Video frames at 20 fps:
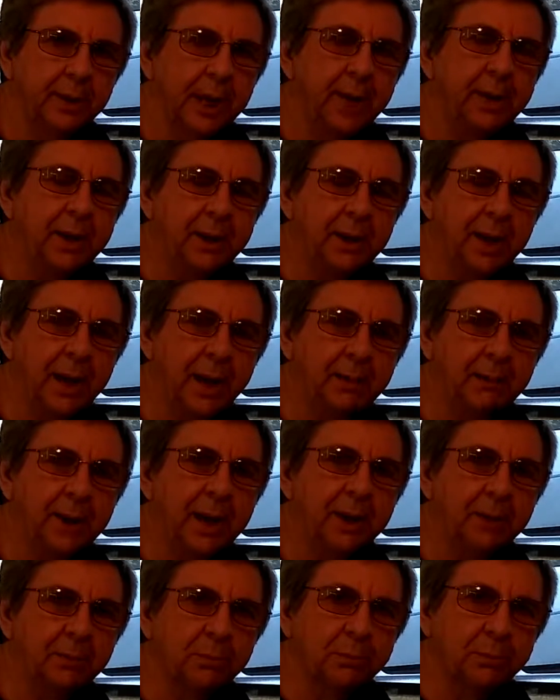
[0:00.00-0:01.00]
they
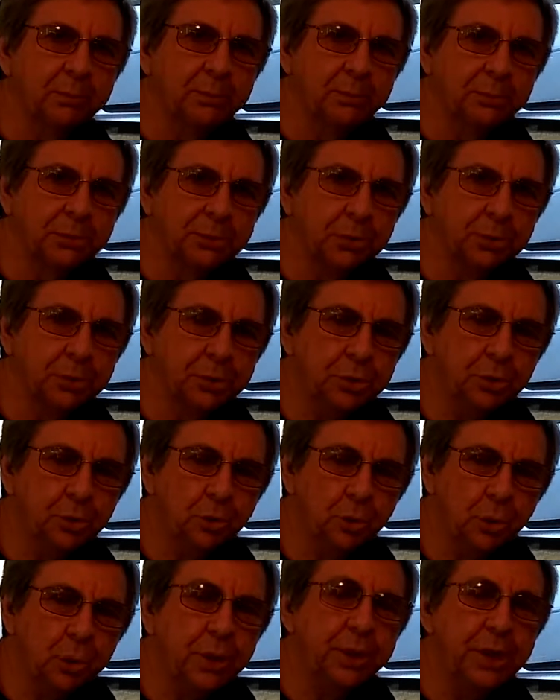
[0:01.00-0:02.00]
made them so you
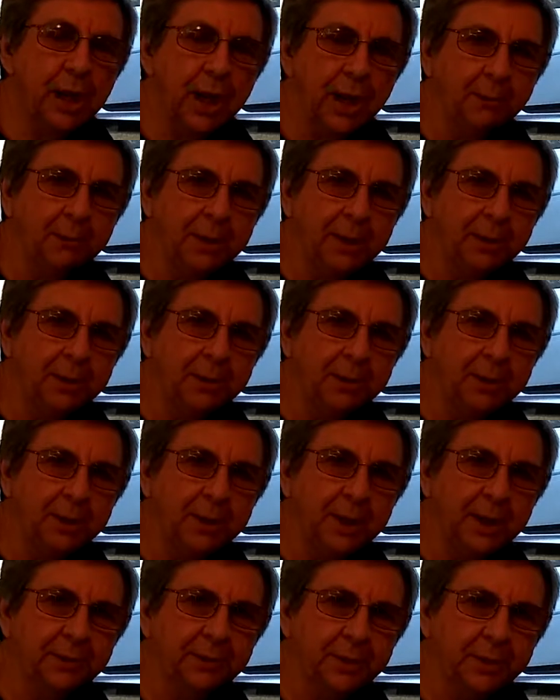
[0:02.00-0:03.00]
would not be
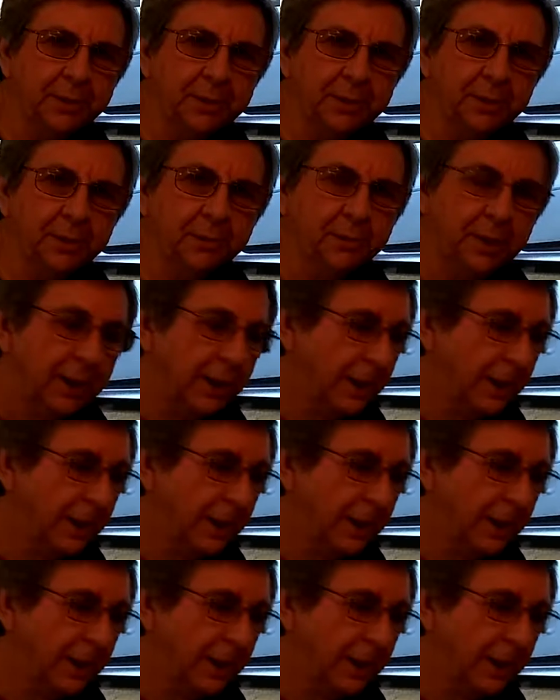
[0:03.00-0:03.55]
doing nothing to them.